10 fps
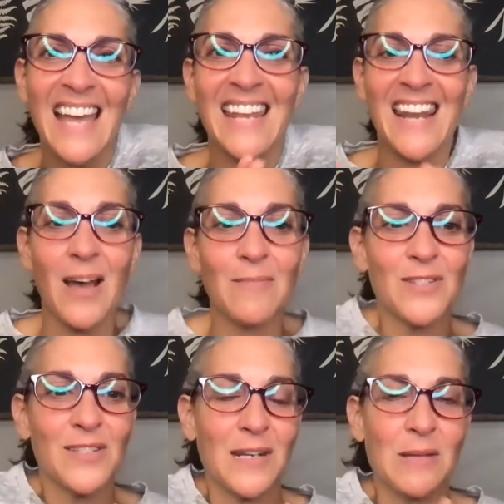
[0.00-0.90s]
and I'm
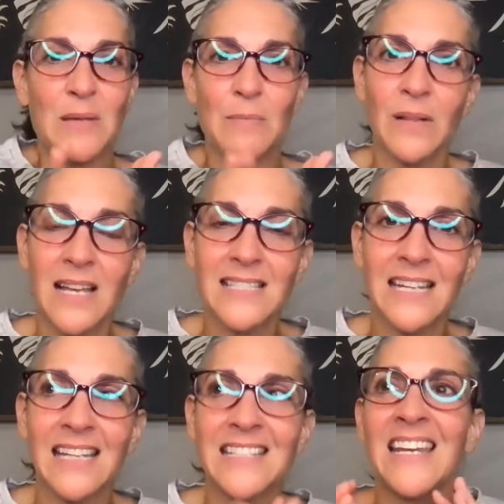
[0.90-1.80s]
just going to be
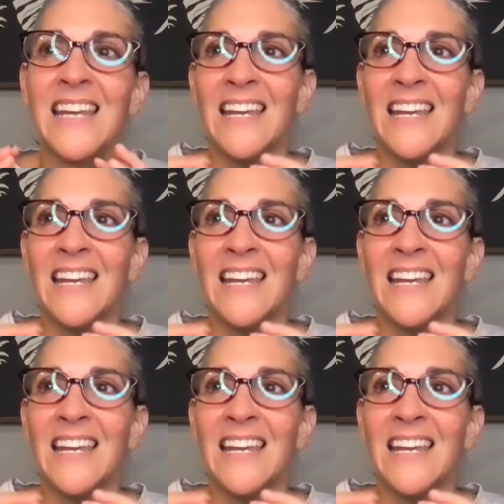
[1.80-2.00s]
pleasant.